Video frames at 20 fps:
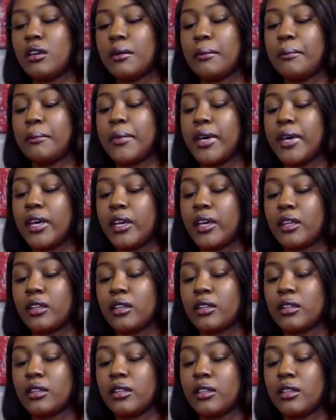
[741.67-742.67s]
But
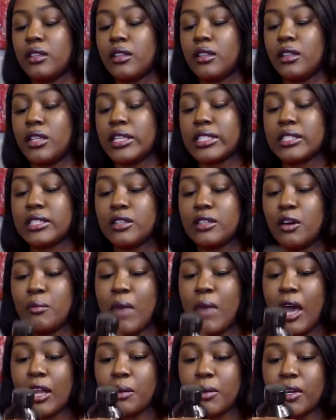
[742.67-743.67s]
this little
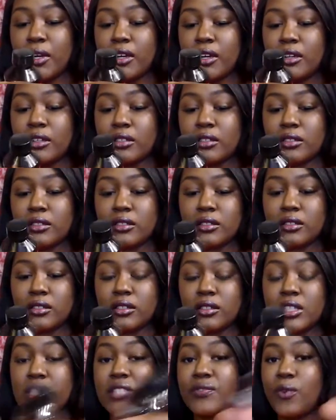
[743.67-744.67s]
monomer,
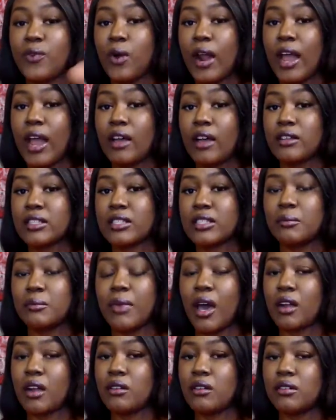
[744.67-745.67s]
this 4-ounce
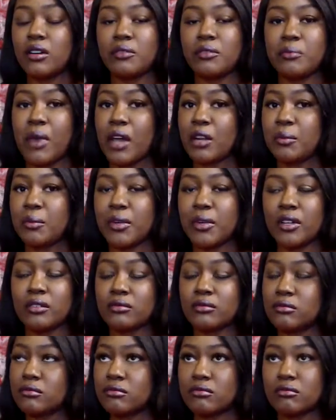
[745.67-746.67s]
bottle of
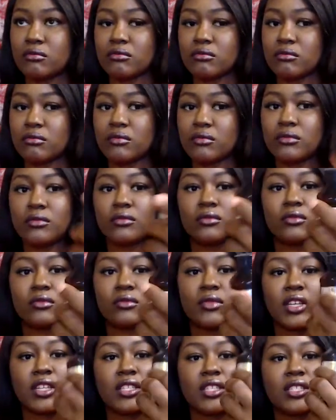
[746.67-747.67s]
monomer
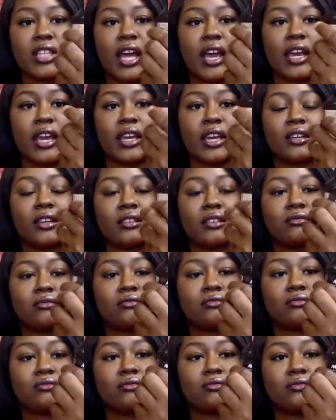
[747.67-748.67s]
is like,
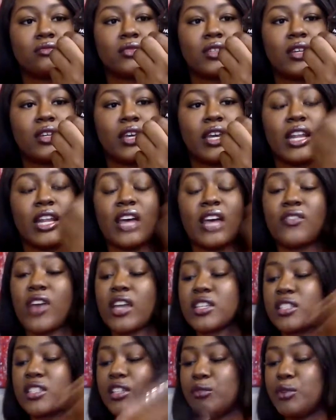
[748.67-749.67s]
and I've
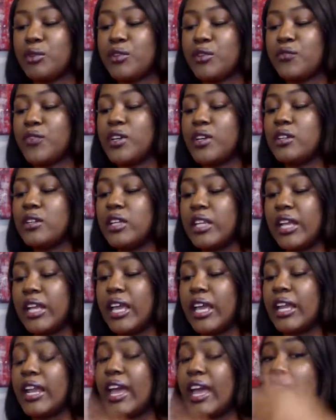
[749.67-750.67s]
actually refilled it
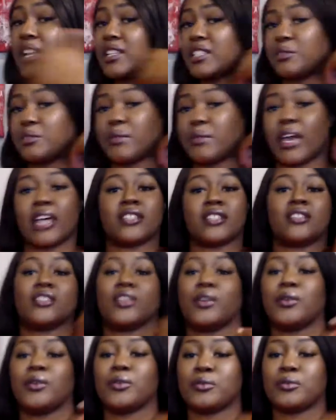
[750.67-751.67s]
and added some
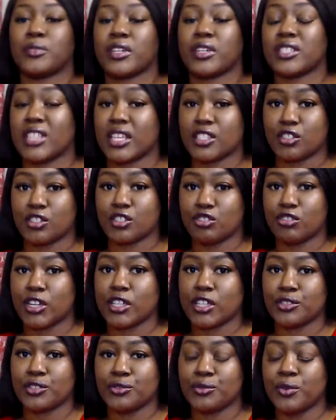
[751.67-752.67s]
acetone, because that's a
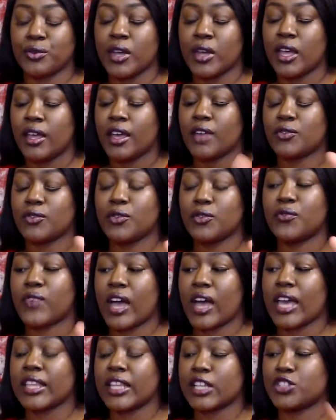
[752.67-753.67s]
trick too. If you
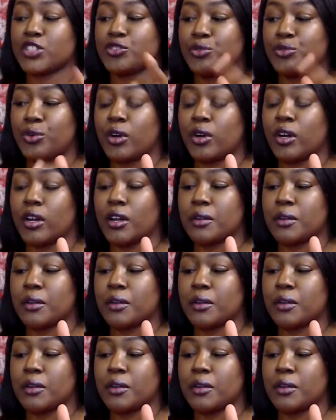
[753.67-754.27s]
find that your